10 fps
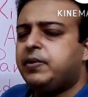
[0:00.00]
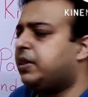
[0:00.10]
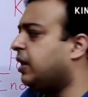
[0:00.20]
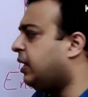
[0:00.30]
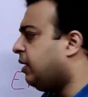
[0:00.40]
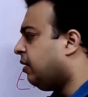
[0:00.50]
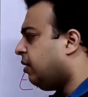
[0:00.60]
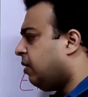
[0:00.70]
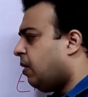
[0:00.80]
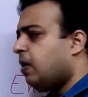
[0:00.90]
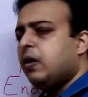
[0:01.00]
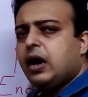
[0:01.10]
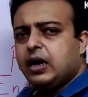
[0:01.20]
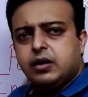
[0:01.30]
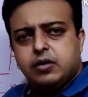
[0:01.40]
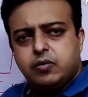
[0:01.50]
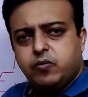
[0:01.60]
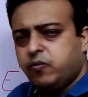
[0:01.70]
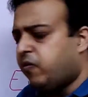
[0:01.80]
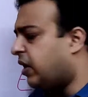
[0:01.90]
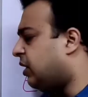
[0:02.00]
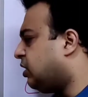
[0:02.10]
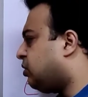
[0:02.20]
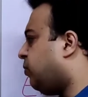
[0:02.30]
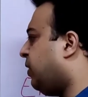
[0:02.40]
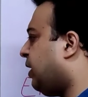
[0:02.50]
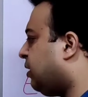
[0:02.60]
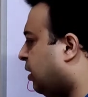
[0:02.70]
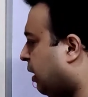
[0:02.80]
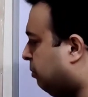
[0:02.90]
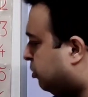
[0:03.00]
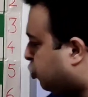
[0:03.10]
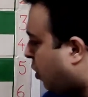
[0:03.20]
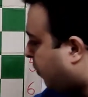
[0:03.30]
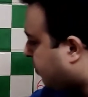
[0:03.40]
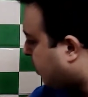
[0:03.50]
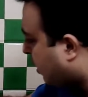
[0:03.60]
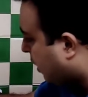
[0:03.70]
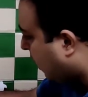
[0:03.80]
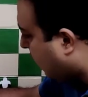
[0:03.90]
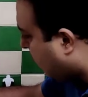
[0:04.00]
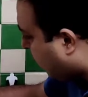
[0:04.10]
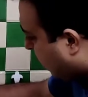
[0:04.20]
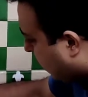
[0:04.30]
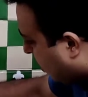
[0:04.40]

b3 and White is winning the game. So after king a1